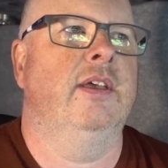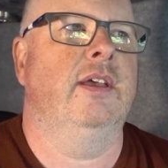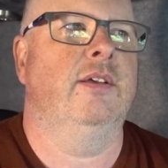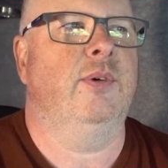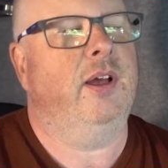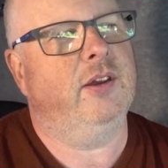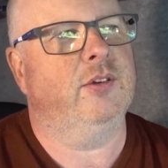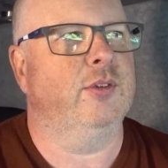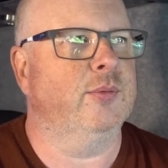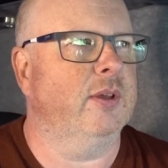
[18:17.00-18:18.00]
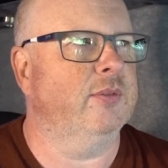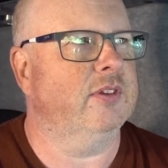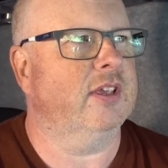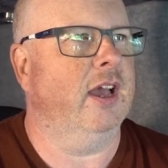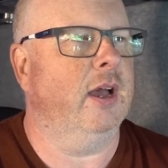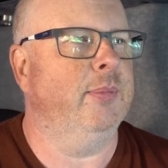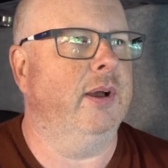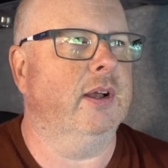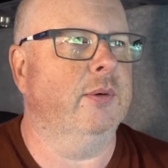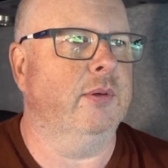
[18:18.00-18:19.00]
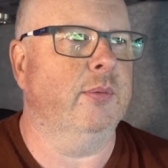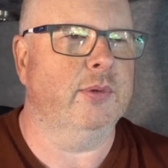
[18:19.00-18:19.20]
Well, I know sometimes it's a car park or whatever,